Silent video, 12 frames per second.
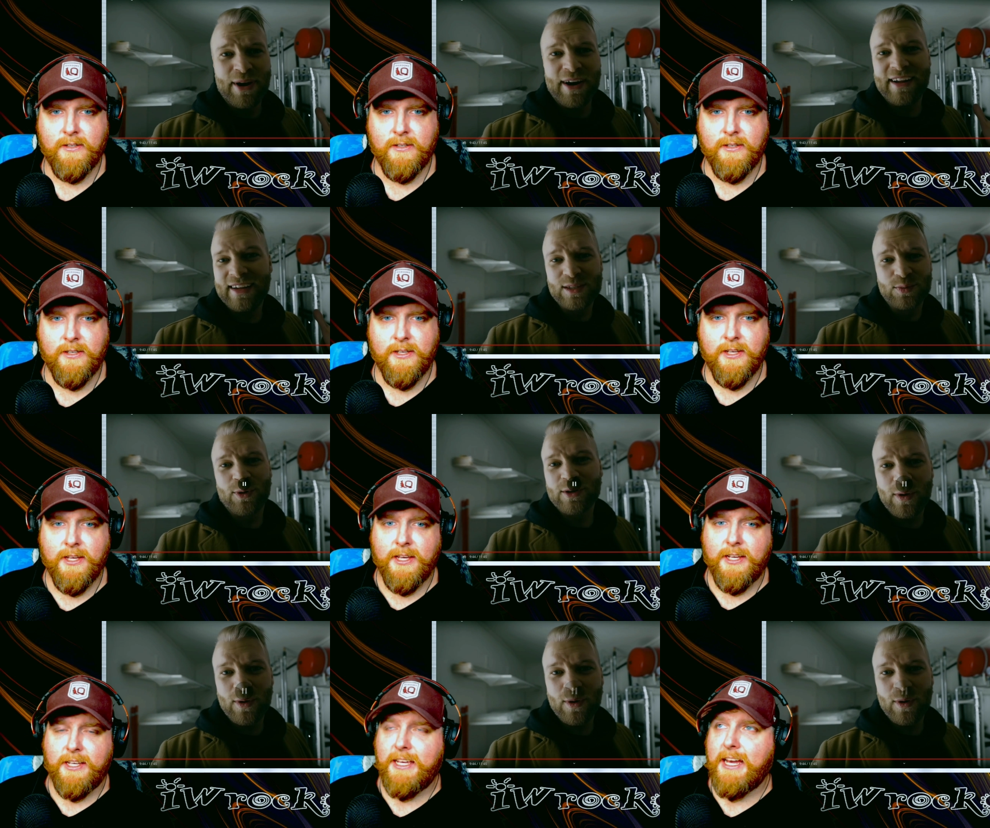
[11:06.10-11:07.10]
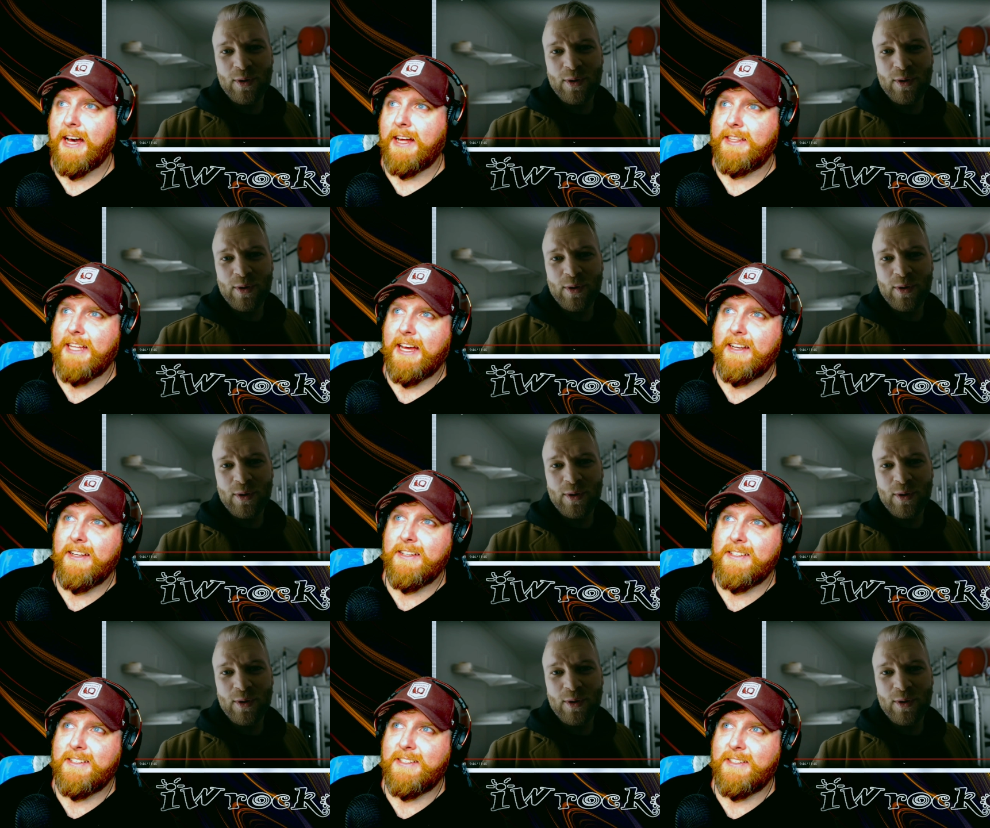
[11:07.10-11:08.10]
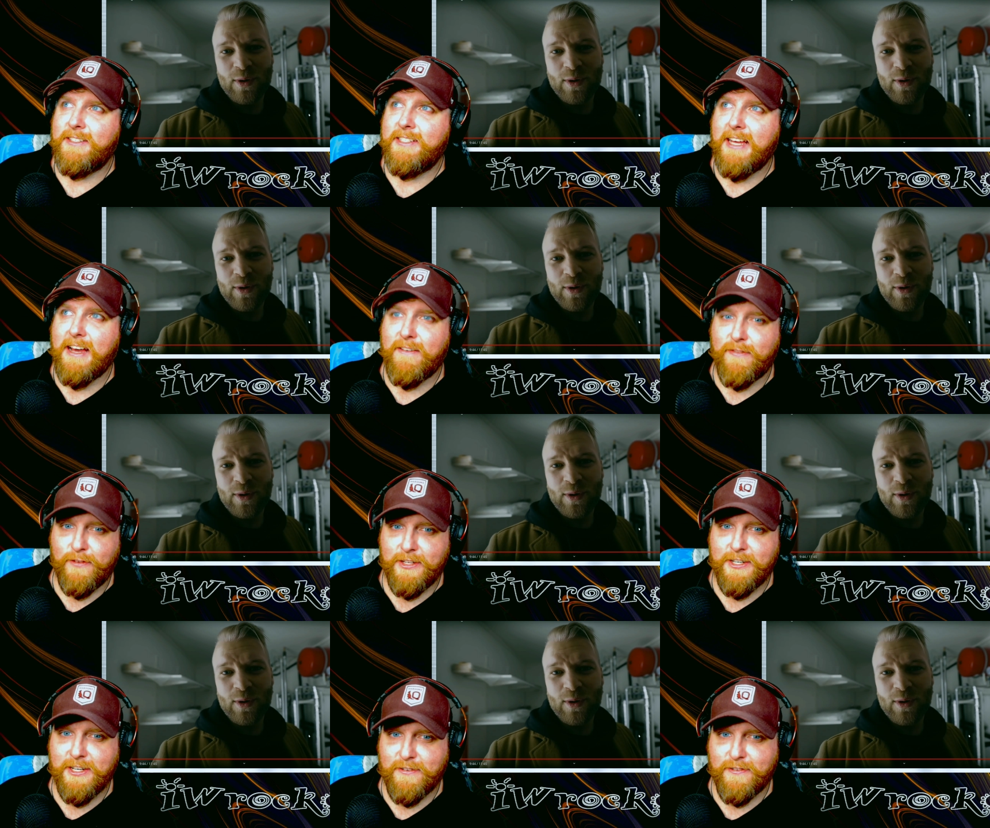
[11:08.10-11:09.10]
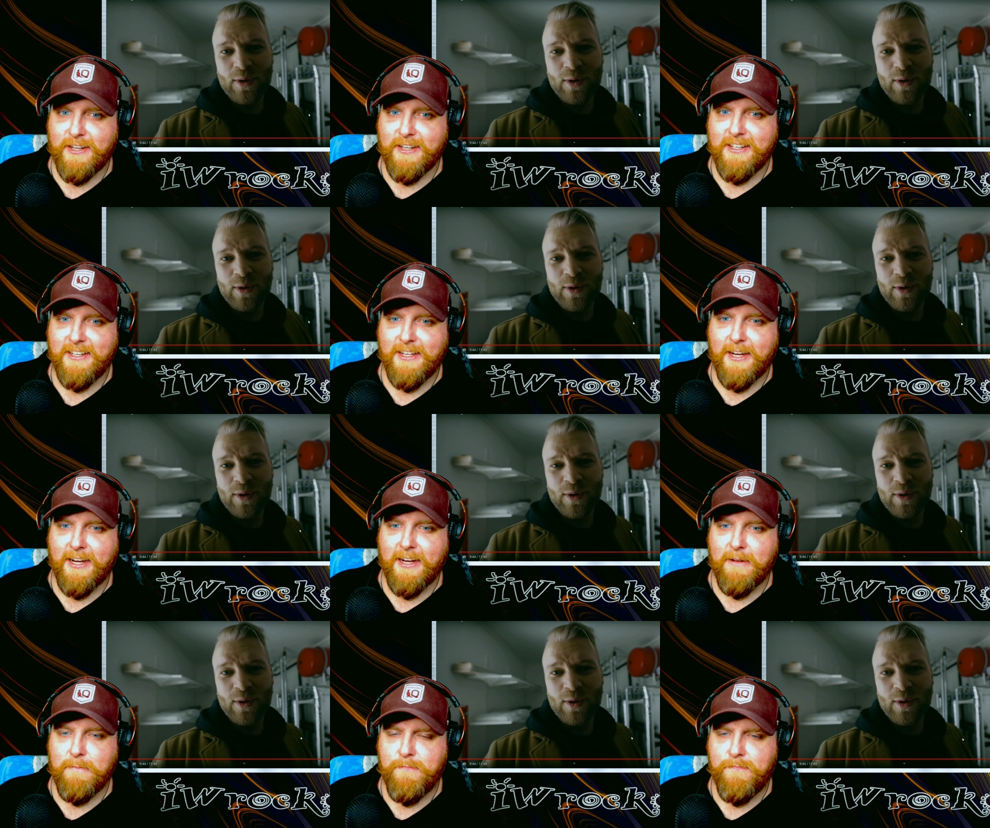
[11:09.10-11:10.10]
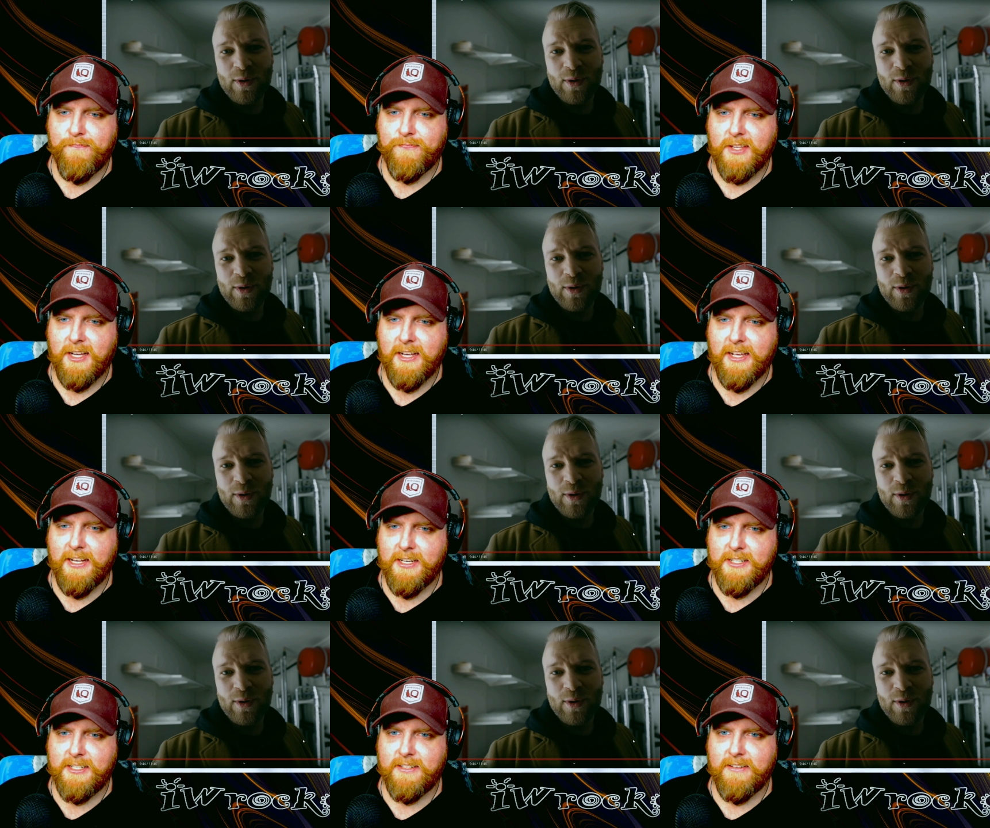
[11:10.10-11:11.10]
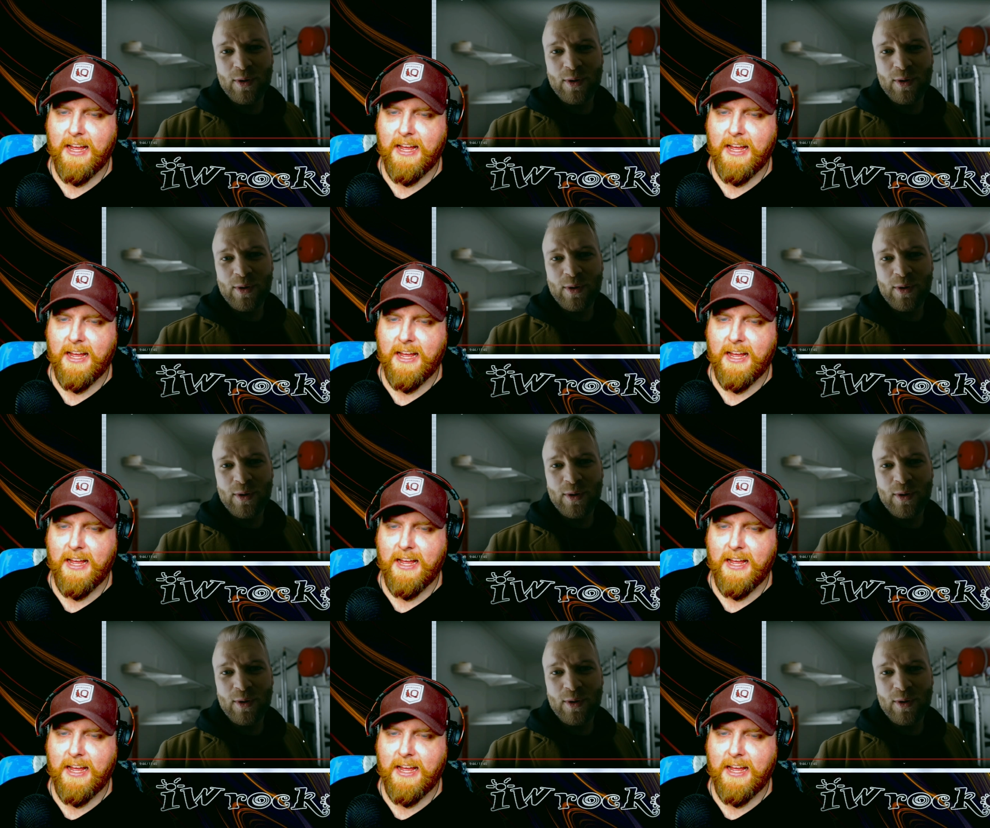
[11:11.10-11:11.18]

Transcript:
Speaker 1: but it's worked. Yeah, that is definitely different. It's